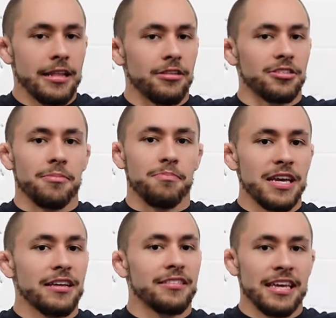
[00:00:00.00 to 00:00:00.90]
There's a
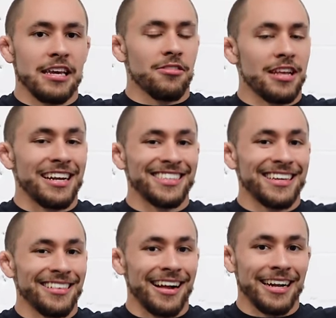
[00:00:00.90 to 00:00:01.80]
big thing here that I see
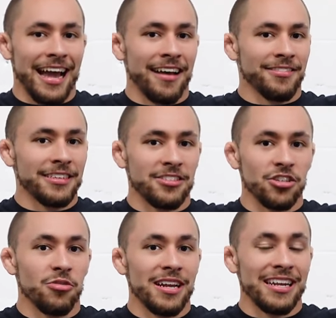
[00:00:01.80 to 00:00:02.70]
a lot of athletes
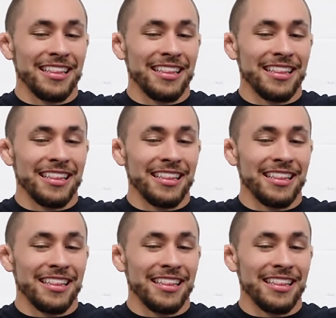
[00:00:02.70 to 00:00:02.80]
doing